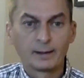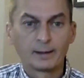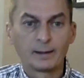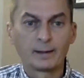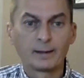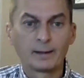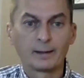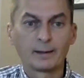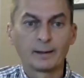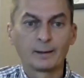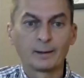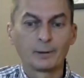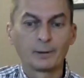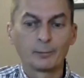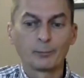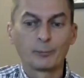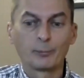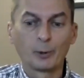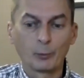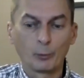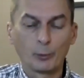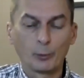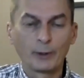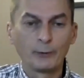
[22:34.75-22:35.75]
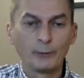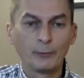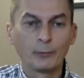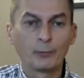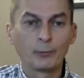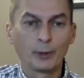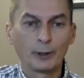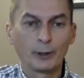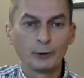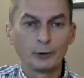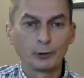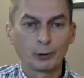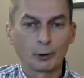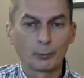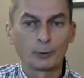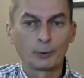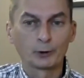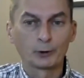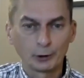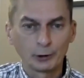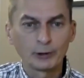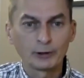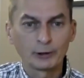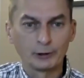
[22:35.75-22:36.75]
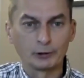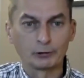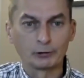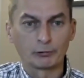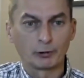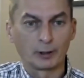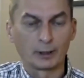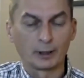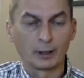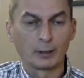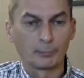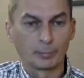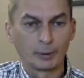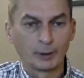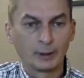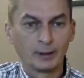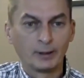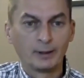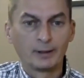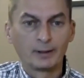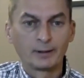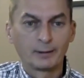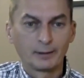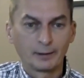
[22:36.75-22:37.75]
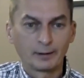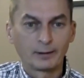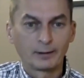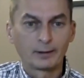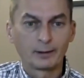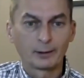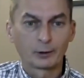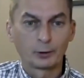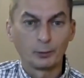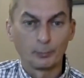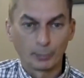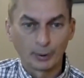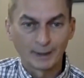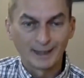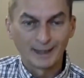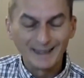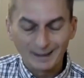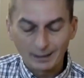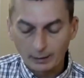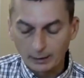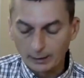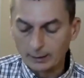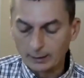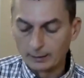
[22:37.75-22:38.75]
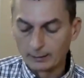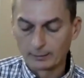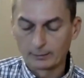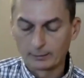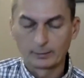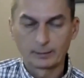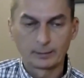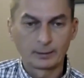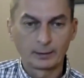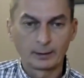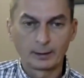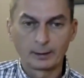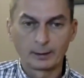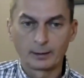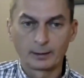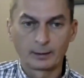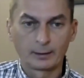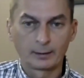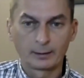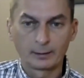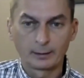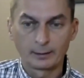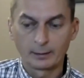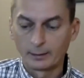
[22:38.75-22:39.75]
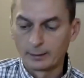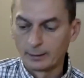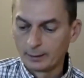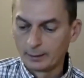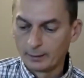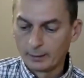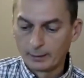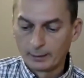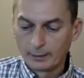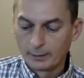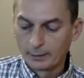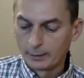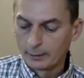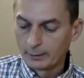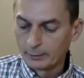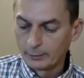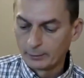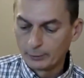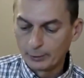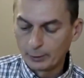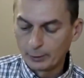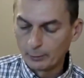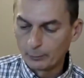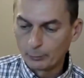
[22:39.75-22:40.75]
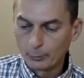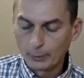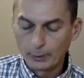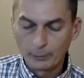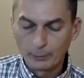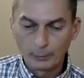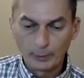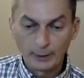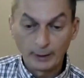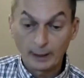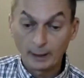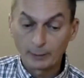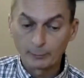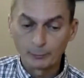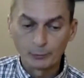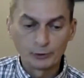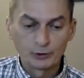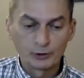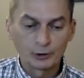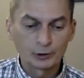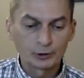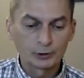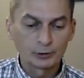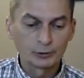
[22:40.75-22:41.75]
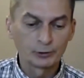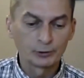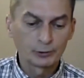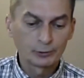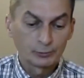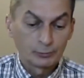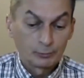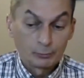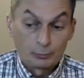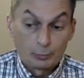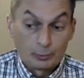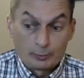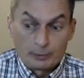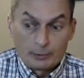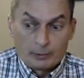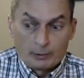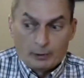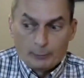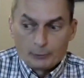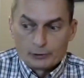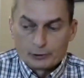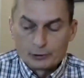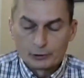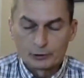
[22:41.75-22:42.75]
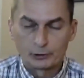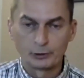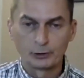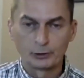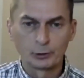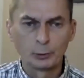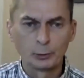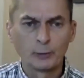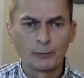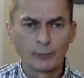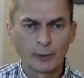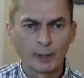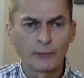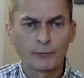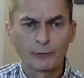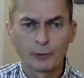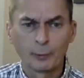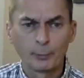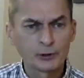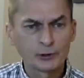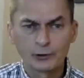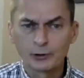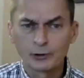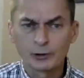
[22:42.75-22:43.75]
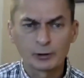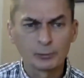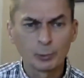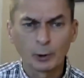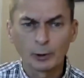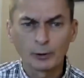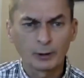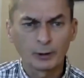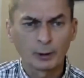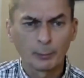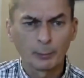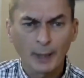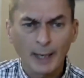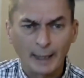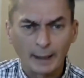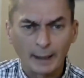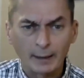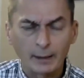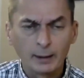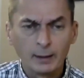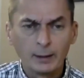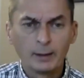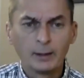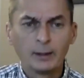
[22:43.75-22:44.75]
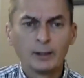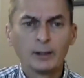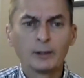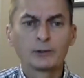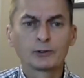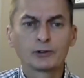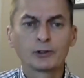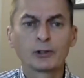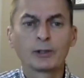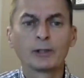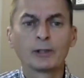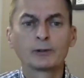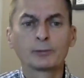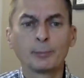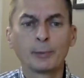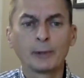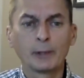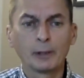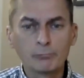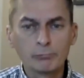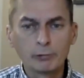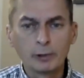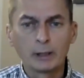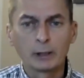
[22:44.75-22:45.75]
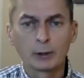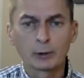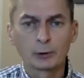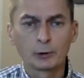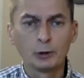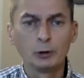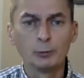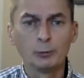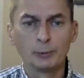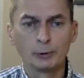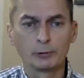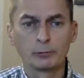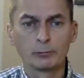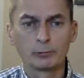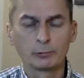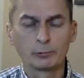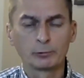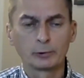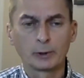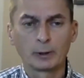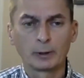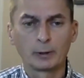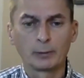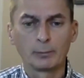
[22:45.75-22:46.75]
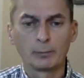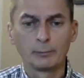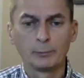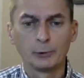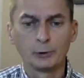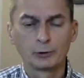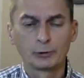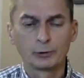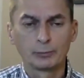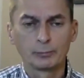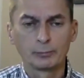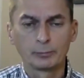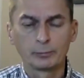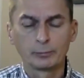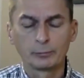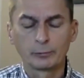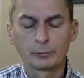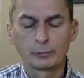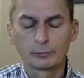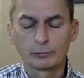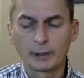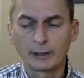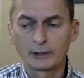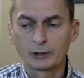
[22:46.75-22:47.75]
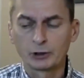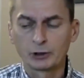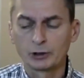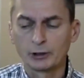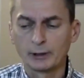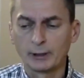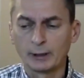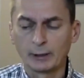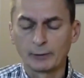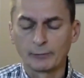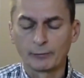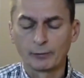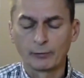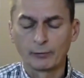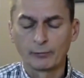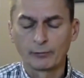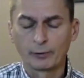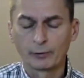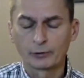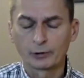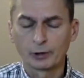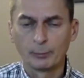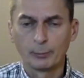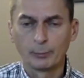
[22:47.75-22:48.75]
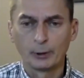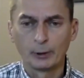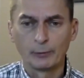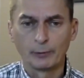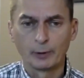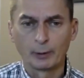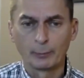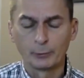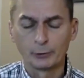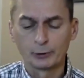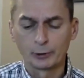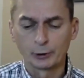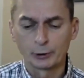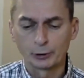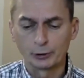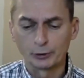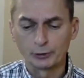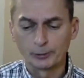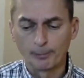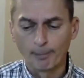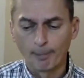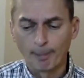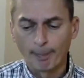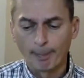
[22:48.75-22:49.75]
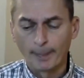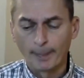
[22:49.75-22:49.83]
But when your opportunities dry up completely, you know, we have musicians, there are musicians who have left the business and won't come back. So there's been a real human tragedy here for so many of our musicians.